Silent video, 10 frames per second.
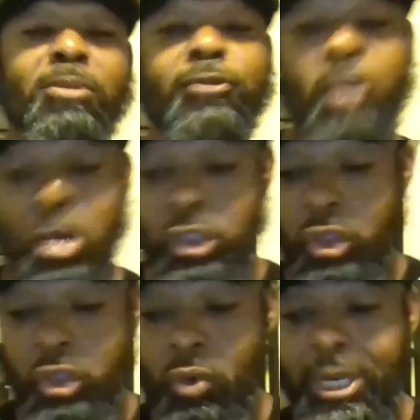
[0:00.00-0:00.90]
But far as
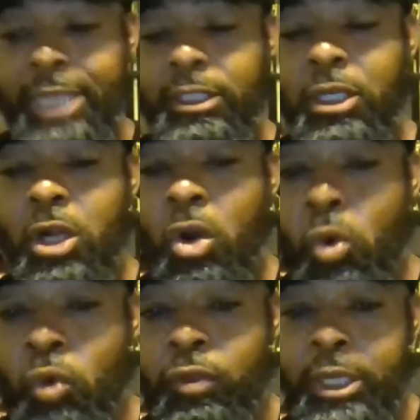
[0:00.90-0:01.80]
though like the
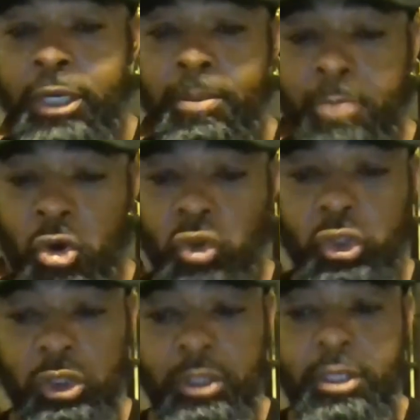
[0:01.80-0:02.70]
clothing, the
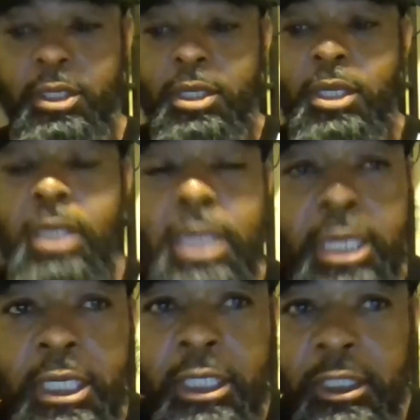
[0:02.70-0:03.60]
merch
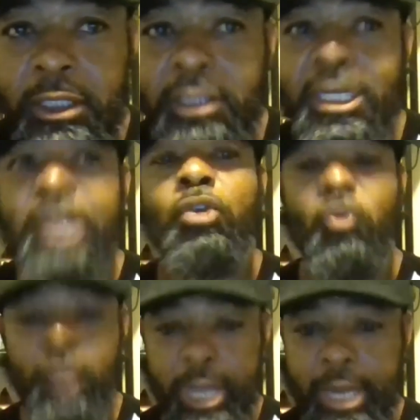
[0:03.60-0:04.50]
is done
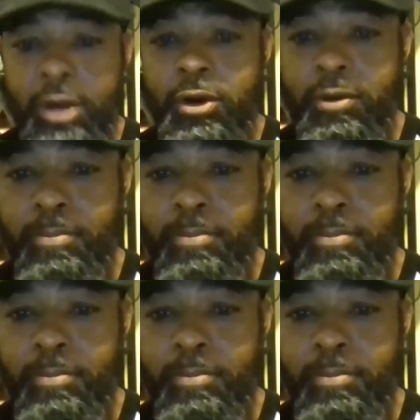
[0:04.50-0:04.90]
over here.